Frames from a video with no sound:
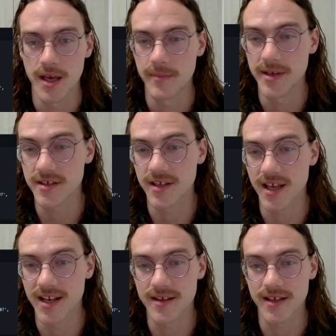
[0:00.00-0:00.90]
Basically
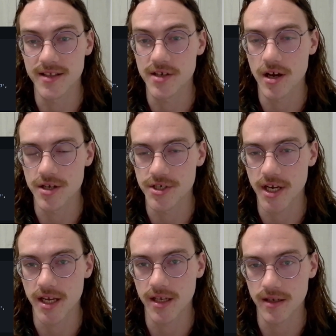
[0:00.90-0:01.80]
anything that's
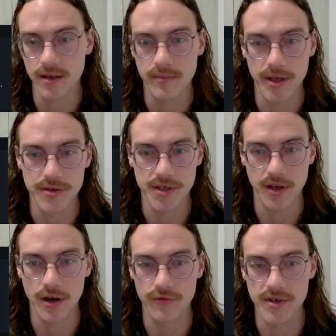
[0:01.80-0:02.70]
on-chain by using
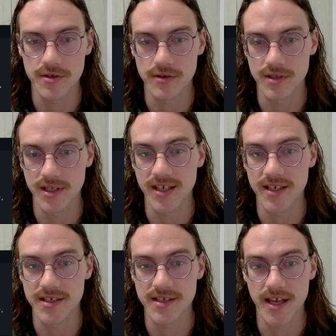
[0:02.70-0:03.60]
our resource
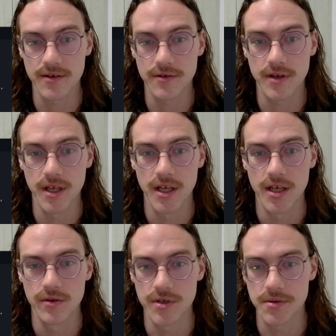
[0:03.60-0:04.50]
linking standard,
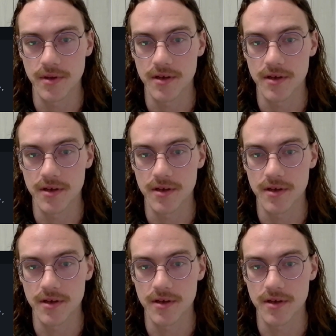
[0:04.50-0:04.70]
which will